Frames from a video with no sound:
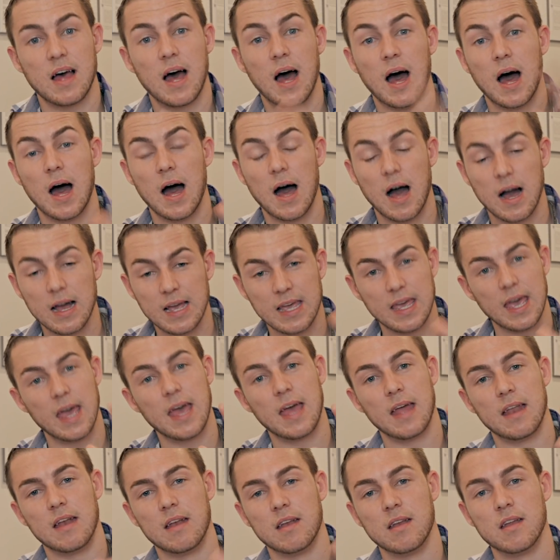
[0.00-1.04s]

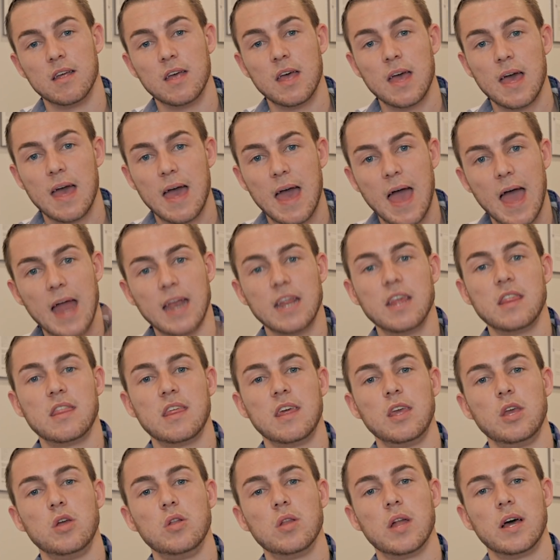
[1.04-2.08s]
Again,
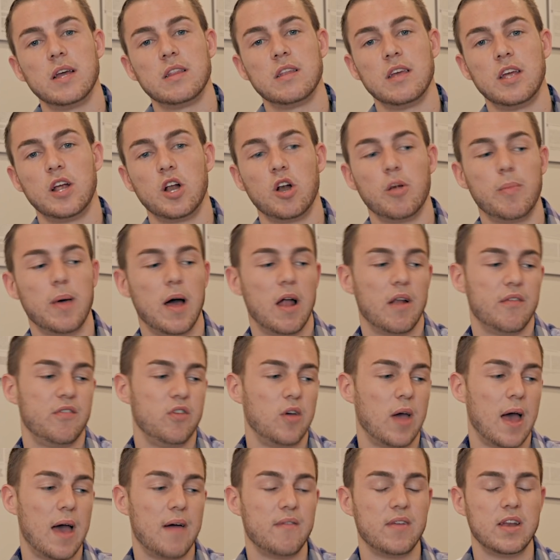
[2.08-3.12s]
anything you'd like to hear about, if you
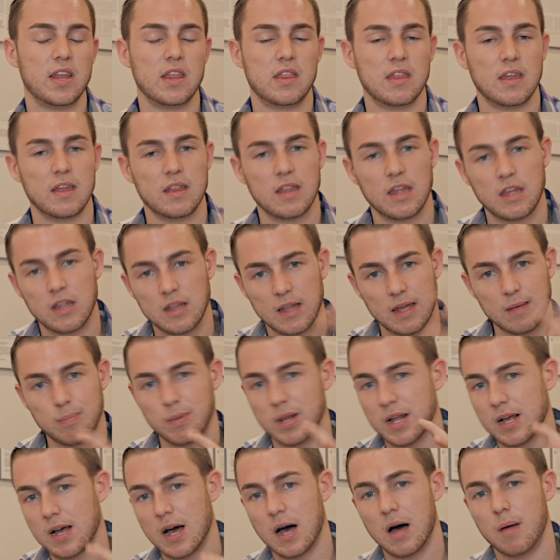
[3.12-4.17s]
have anything that you'd like me
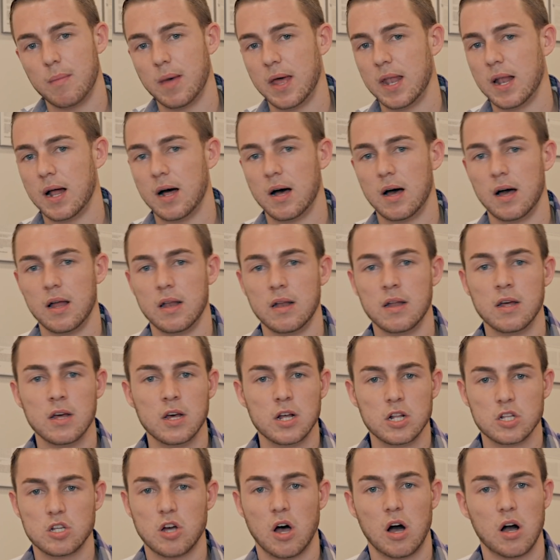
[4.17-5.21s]
to comment on,
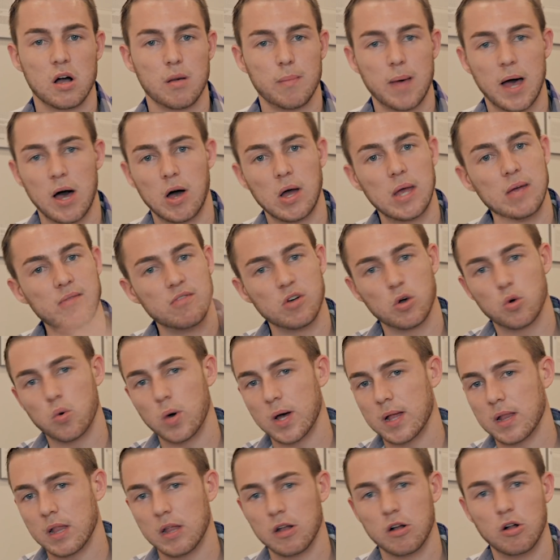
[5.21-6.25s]
talk about, even
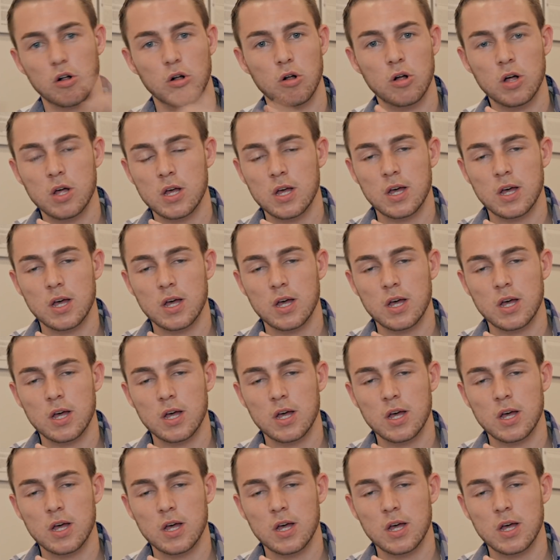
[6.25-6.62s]
quick little